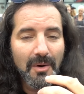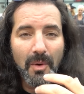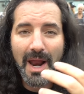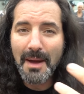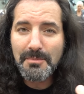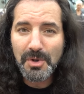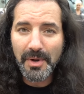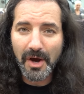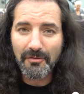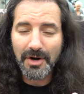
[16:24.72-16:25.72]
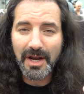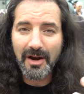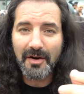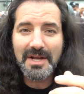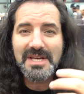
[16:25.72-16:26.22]
what I'm doing over
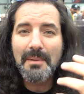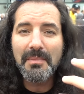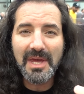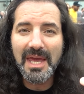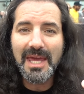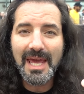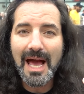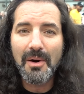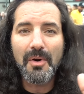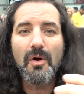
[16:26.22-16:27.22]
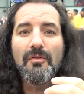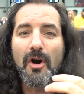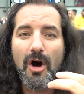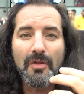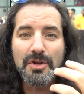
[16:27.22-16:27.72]
here is I'm geeking out over
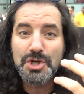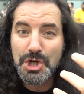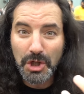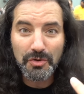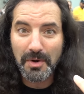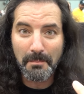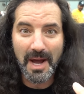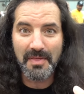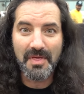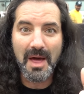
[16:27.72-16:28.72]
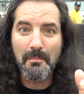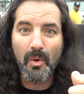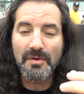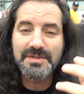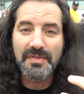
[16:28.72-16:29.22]
all the children python
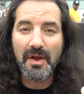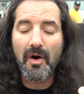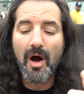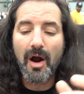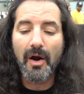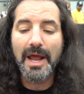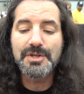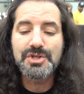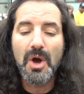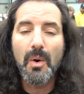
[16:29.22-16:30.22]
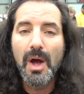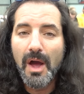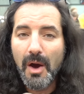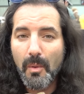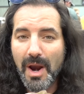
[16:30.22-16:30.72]
morphs that there are. And so
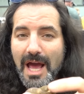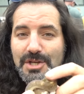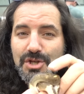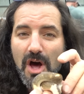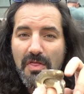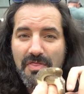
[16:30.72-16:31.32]
when I saw